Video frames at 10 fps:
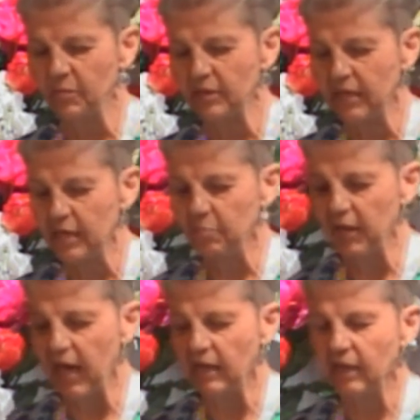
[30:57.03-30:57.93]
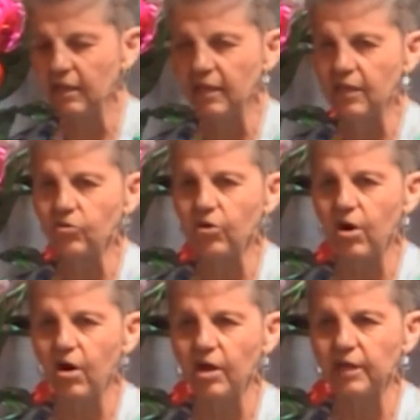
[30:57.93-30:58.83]
But keep that in your
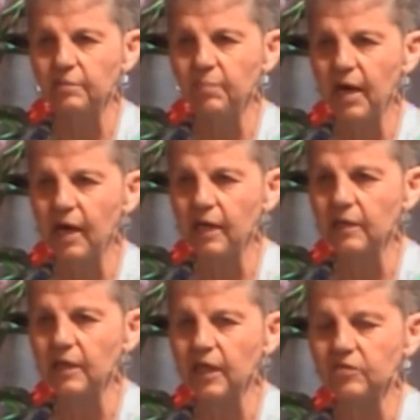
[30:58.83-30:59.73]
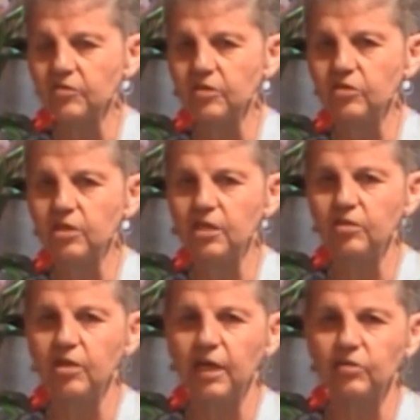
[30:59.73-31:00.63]
heart and mind. Let's
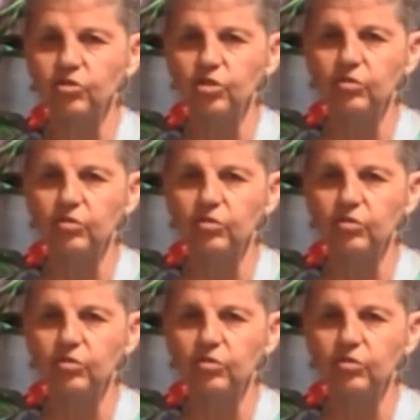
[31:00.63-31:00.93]
continue as